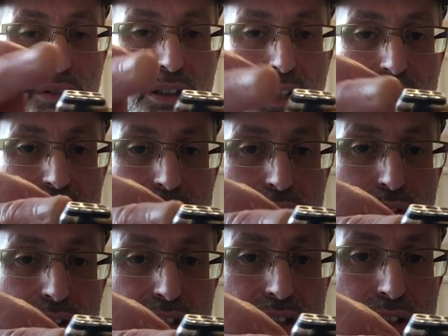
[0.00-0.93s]
one, and
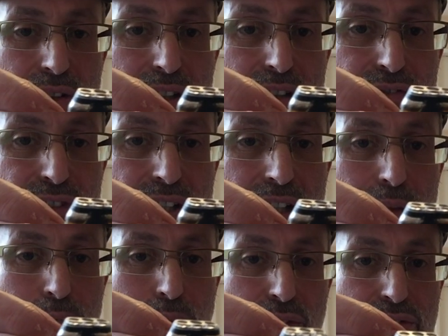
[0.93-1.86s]
slowly, slowly it's filling
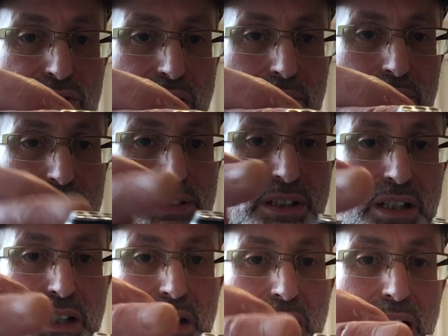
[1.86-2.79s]
up both chambers.
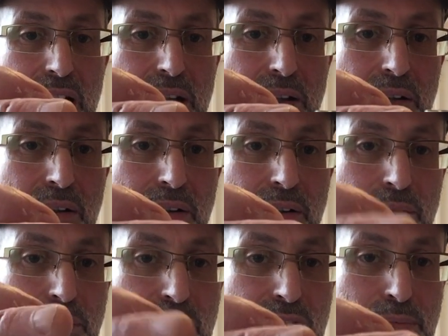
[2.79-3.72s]

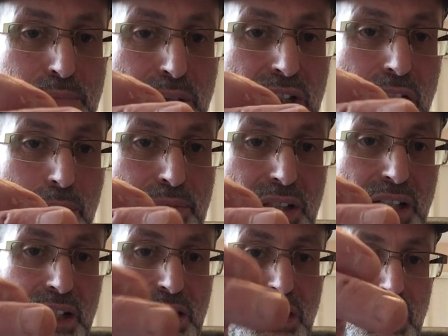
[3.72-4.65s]
To speed up
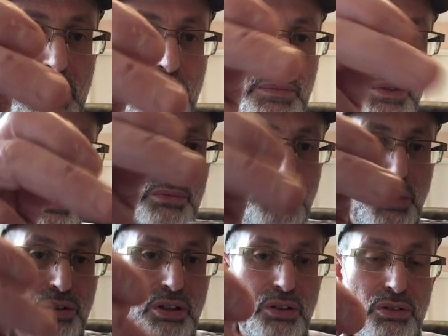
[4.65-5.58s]
things, you can do
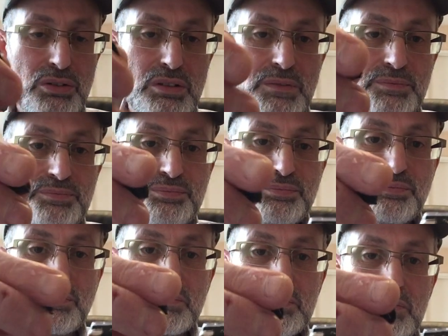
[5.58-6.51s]
both holes.
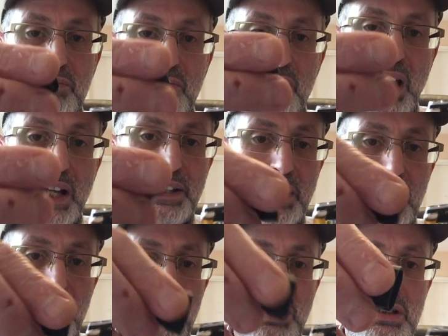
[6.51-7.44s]
And
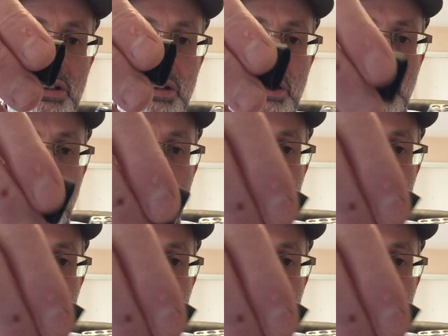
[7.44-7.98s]
then you just